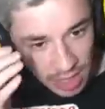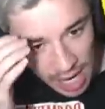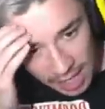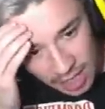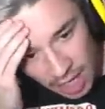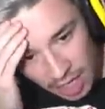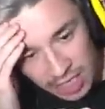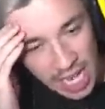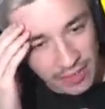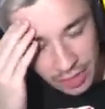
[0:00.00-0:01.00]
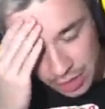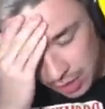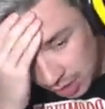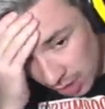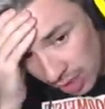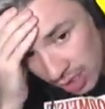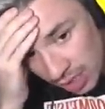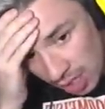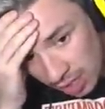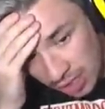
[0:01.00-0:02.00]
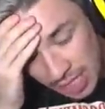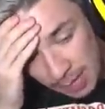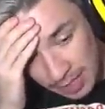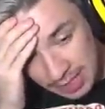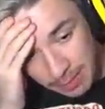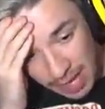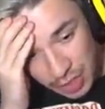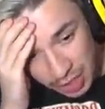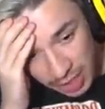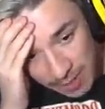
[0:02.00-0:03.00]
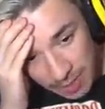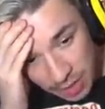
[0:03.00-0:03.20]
God! Oh, you have your jizz. Are you gonna come on Symmetra?